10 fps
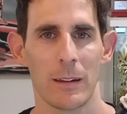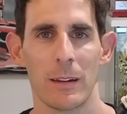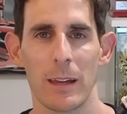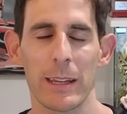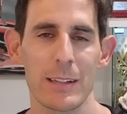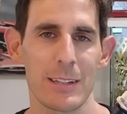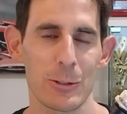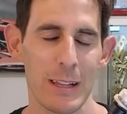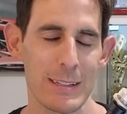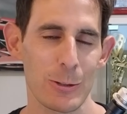Okay, so
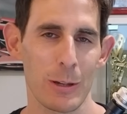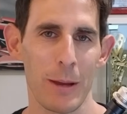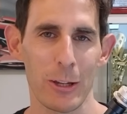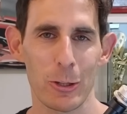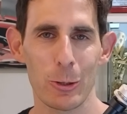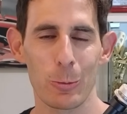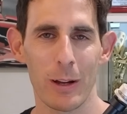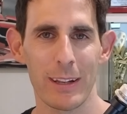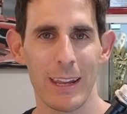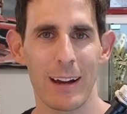let's talk about
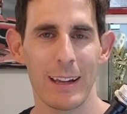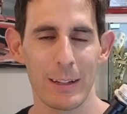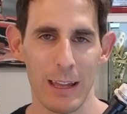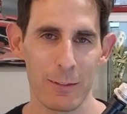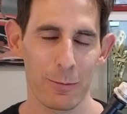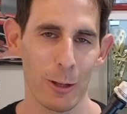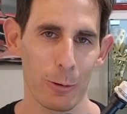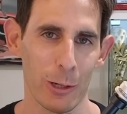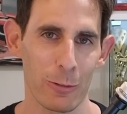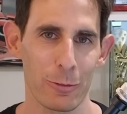Q1 now. And
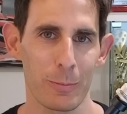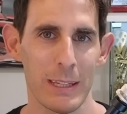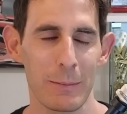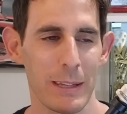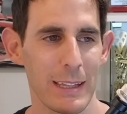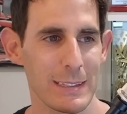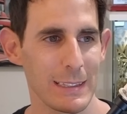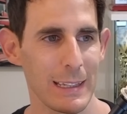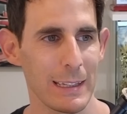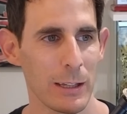following on from Kimi
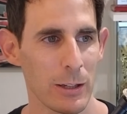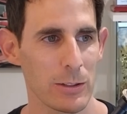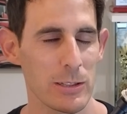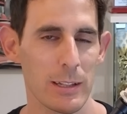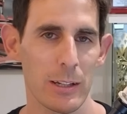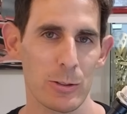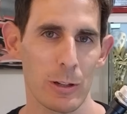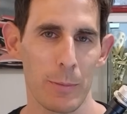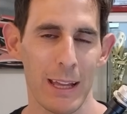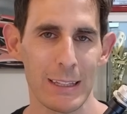Antonelli, I'm just going to talk
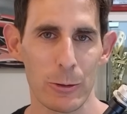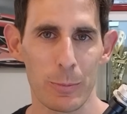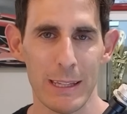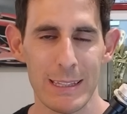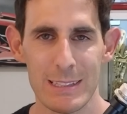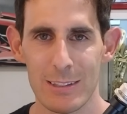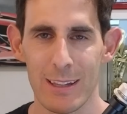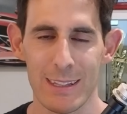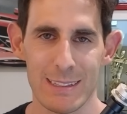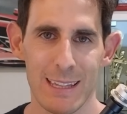about a little bit
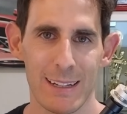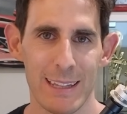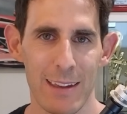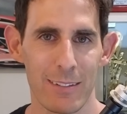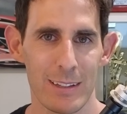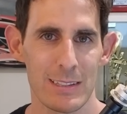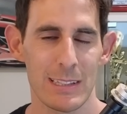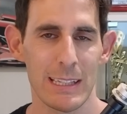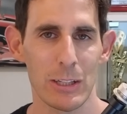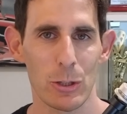insight that Ted gave us
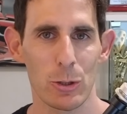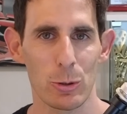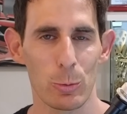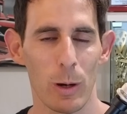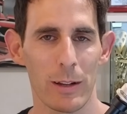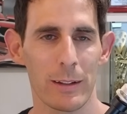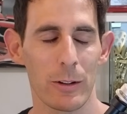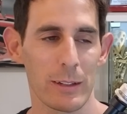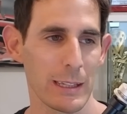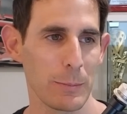in Q1
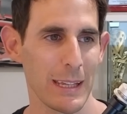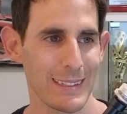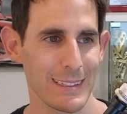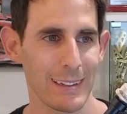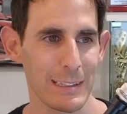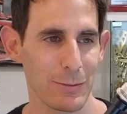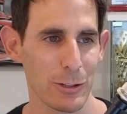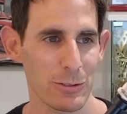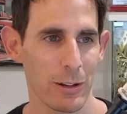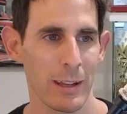on Kimi Antonelli's
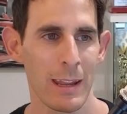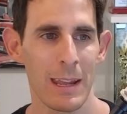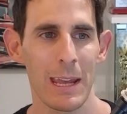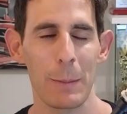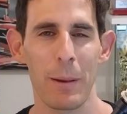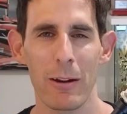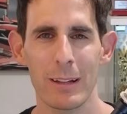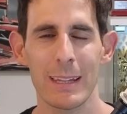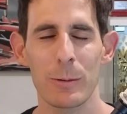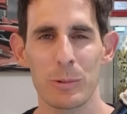first run.
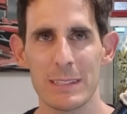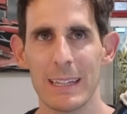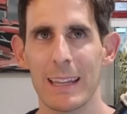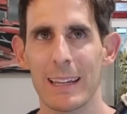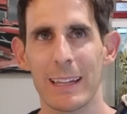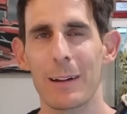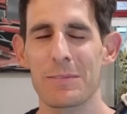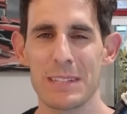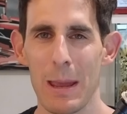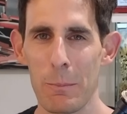Apparently he wasn't getting enough
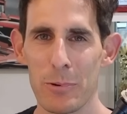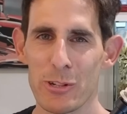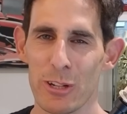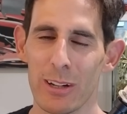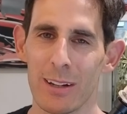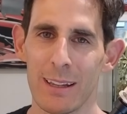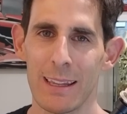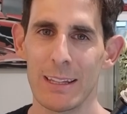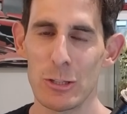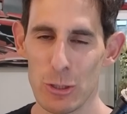temperature
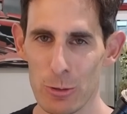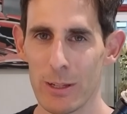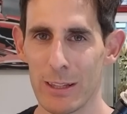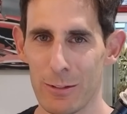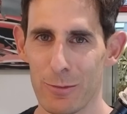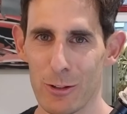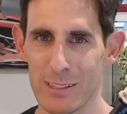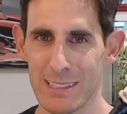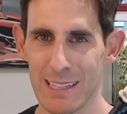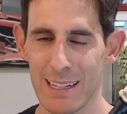during the
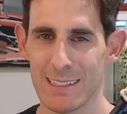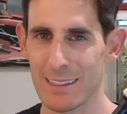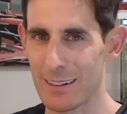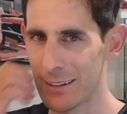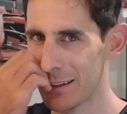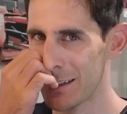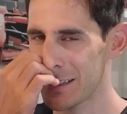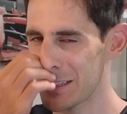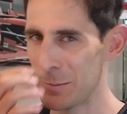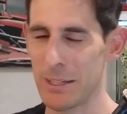first sector
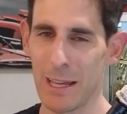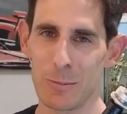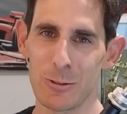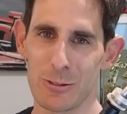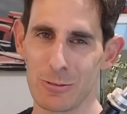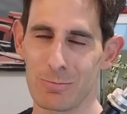to be able to